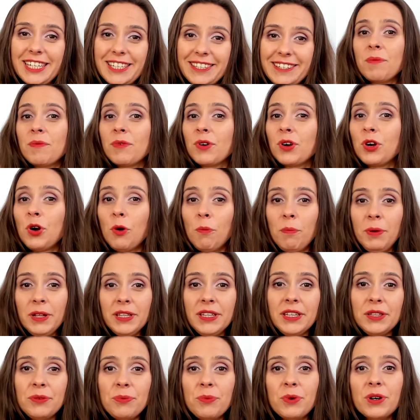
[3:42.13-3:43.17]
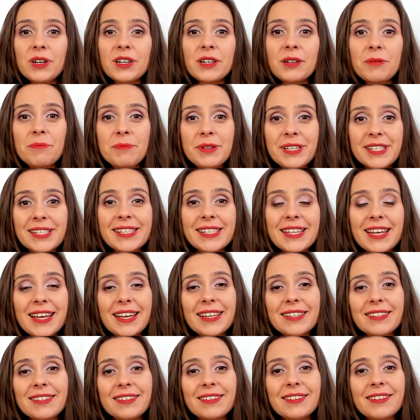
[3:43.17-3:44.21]
Completed work means that
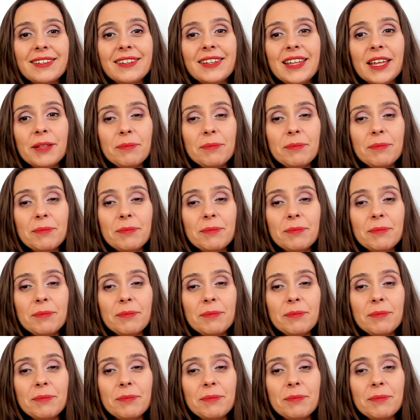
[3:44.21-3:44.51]
that piece